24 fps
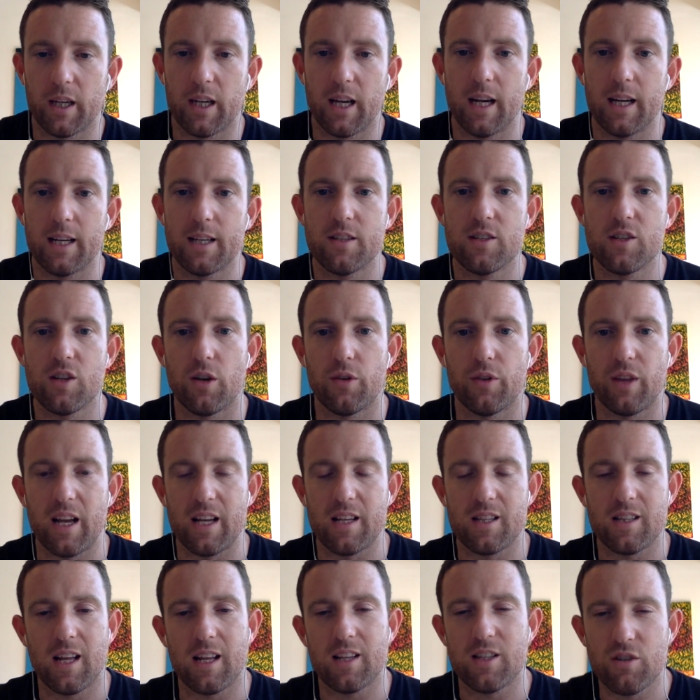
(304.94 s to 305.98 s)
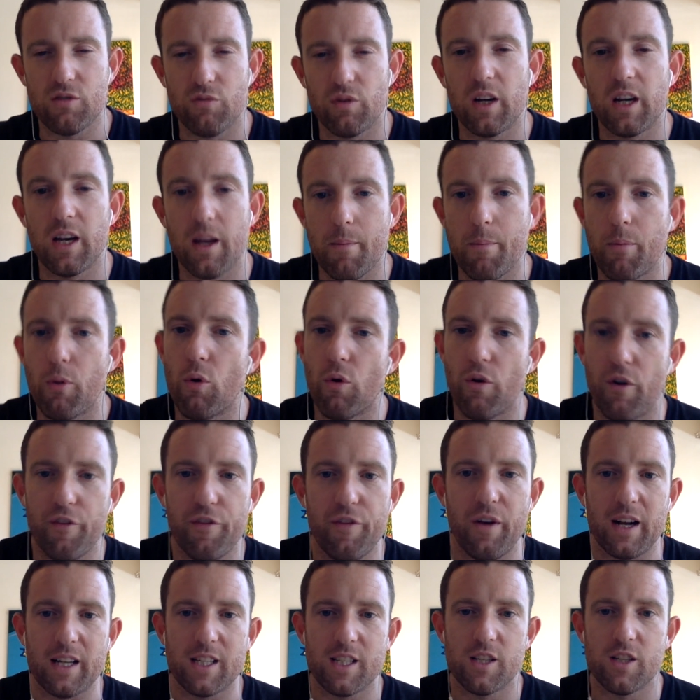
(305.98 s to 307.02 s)
Okay, so that that's a really important
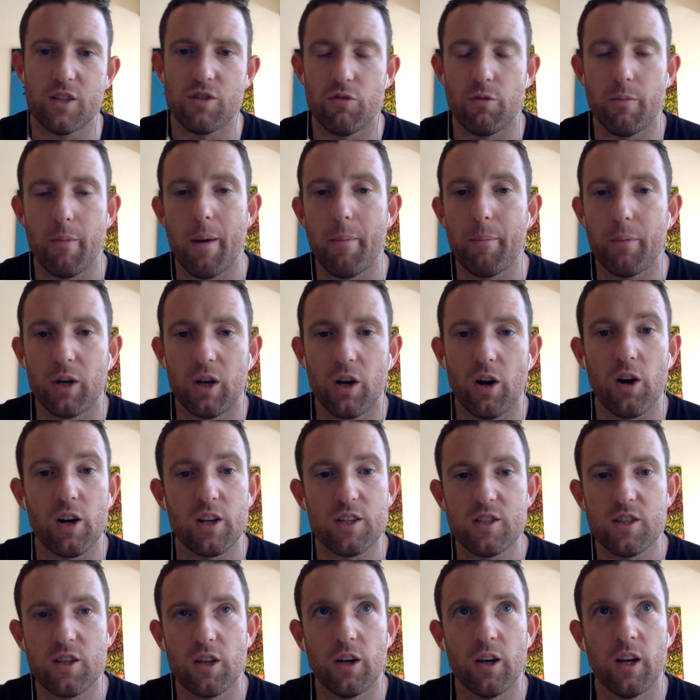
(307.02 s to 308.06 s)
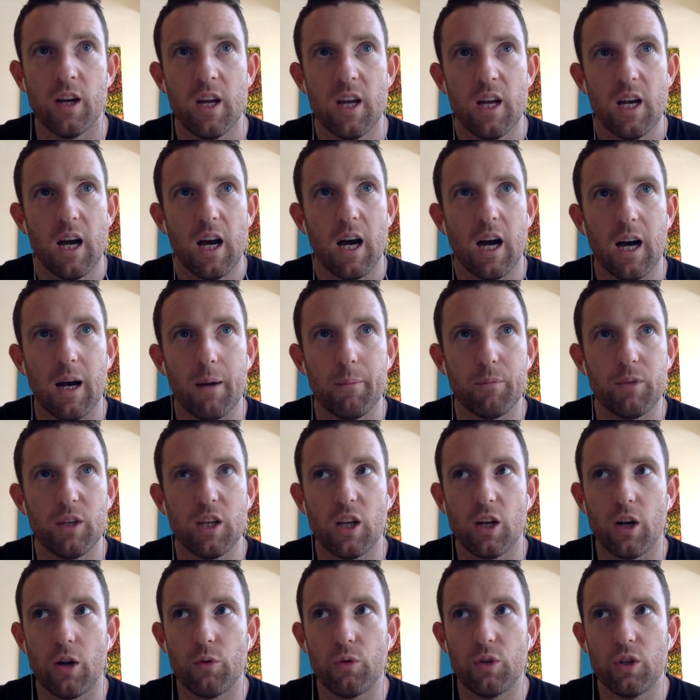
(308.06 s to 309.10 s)
factor to remember, guys. That um,
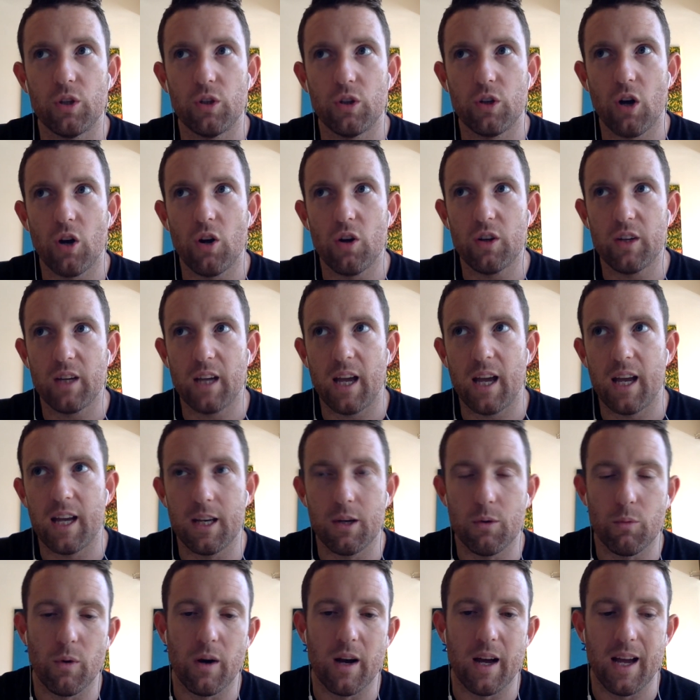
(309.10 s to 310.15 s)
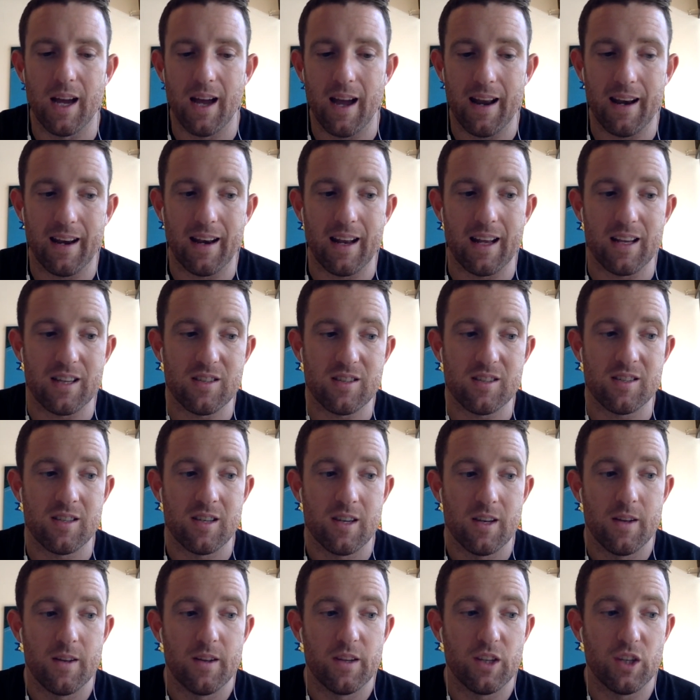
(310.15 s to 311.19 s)
you know you can't get anywhere unless
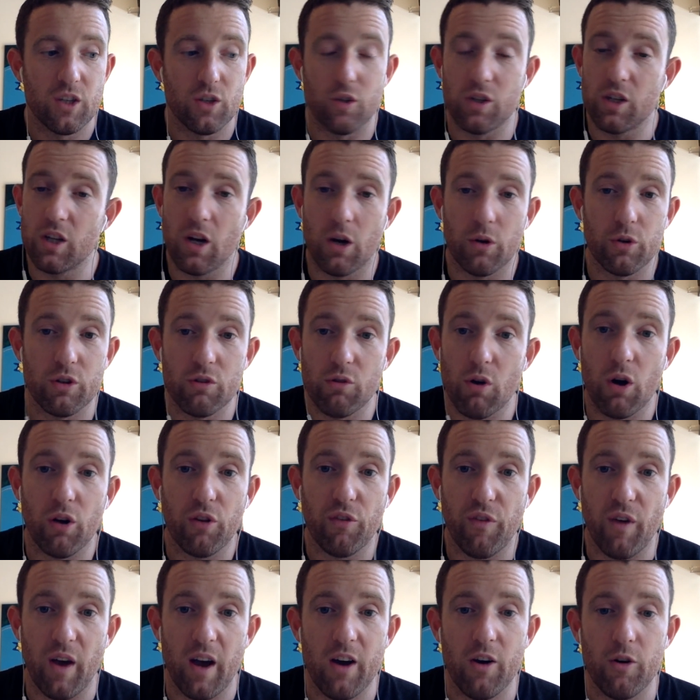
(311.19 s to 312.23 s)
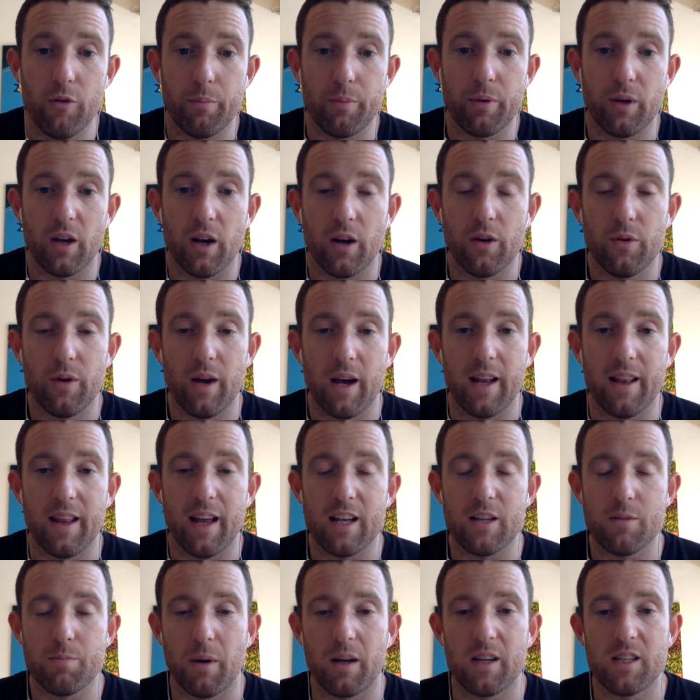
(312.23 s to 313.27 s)
you, you know you ask for help. You know, and
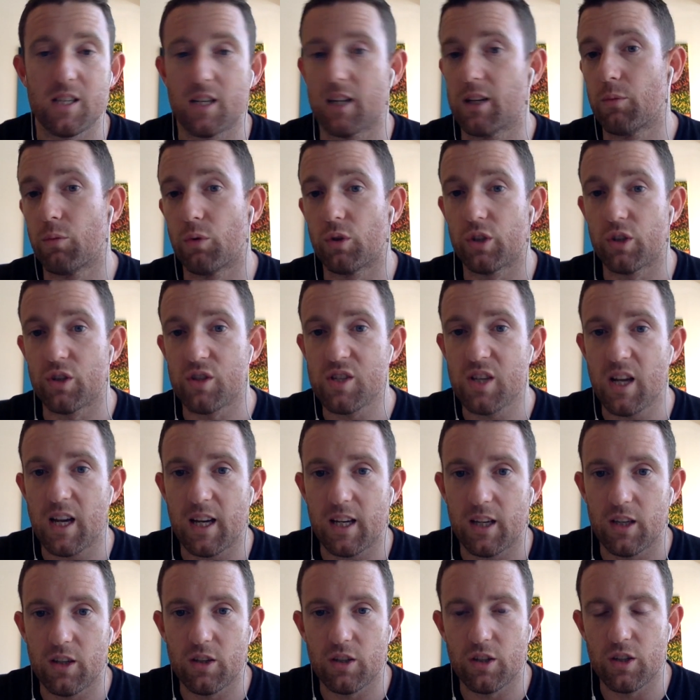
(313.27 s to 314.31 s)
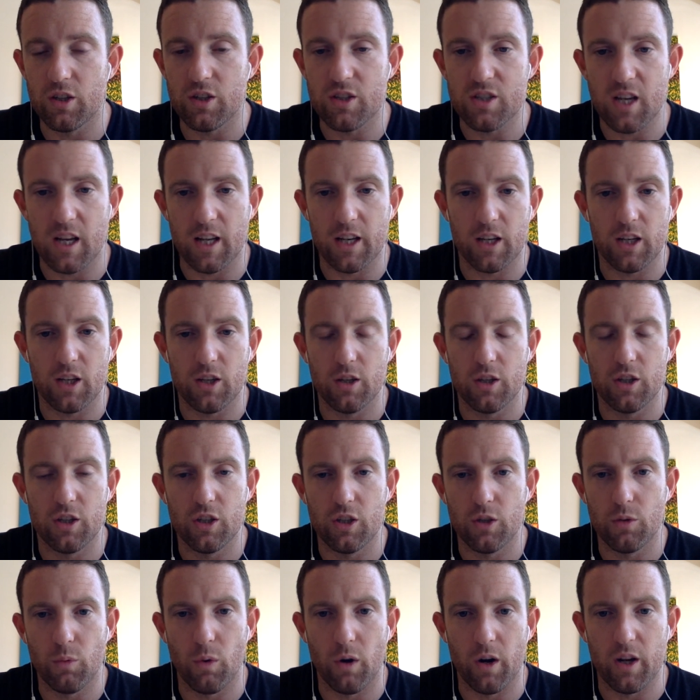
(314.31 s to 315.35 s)
that's basically what you're saying. You, are saying that you,
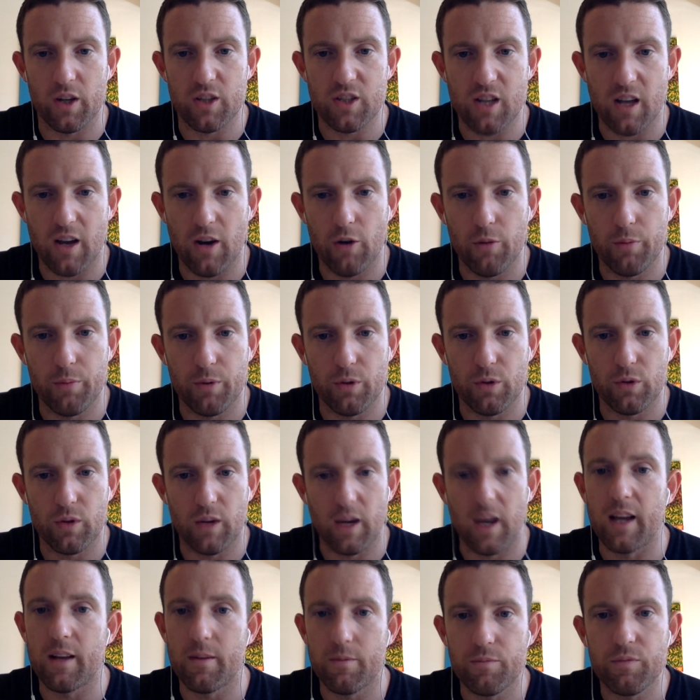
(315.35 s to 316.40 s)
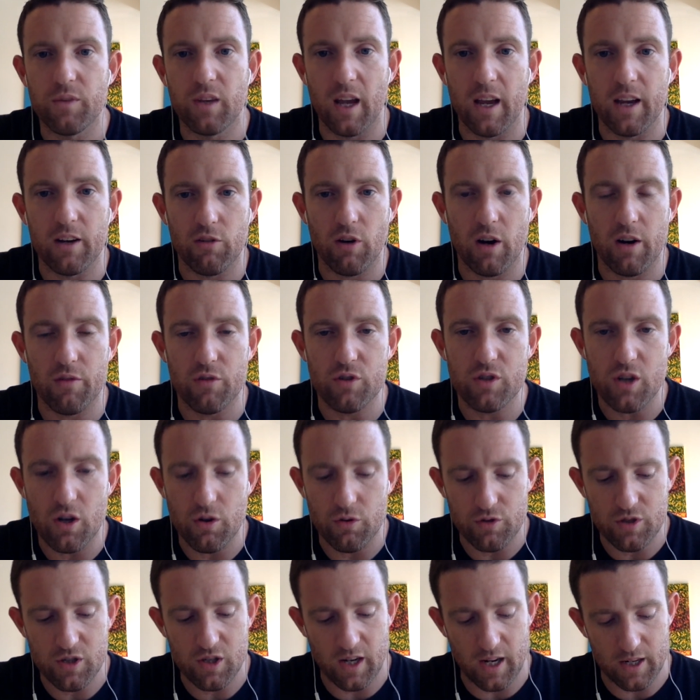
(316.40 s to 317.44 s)
you want us to help you get get great
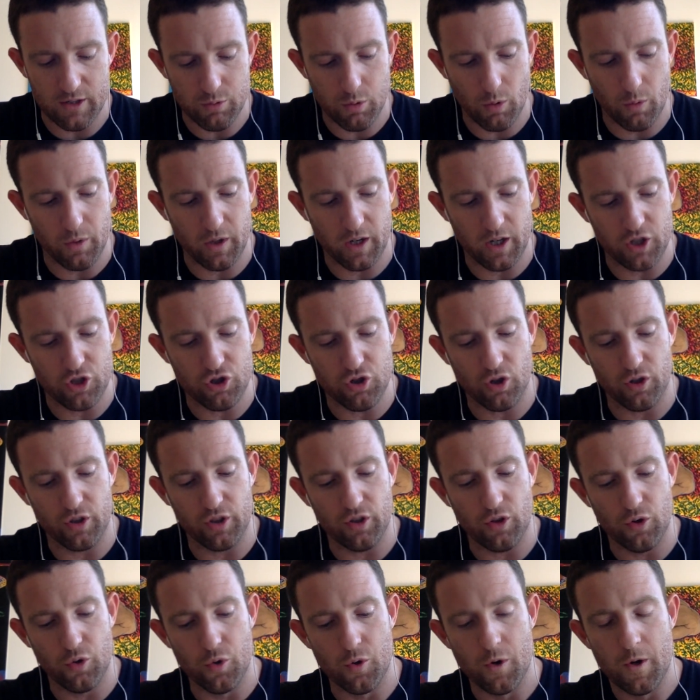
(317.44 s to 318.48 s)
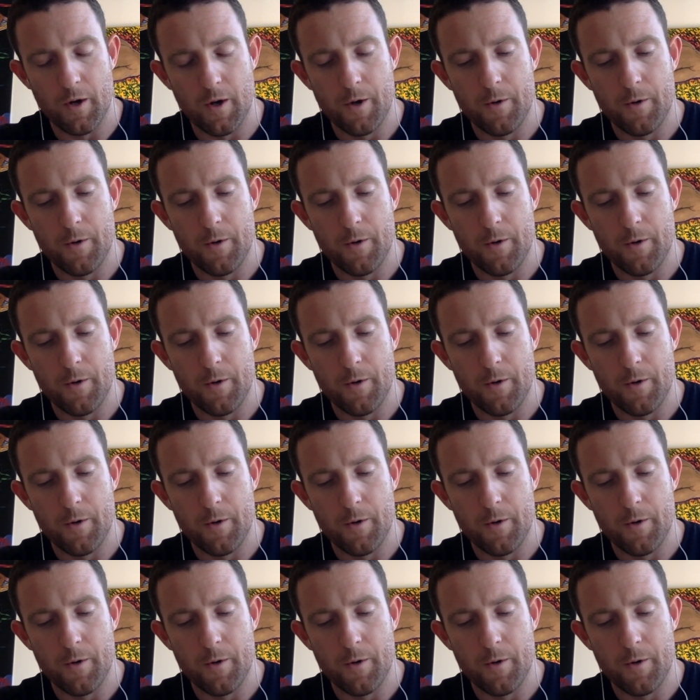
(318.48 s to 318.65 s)
results. So that's what we're going to try and do.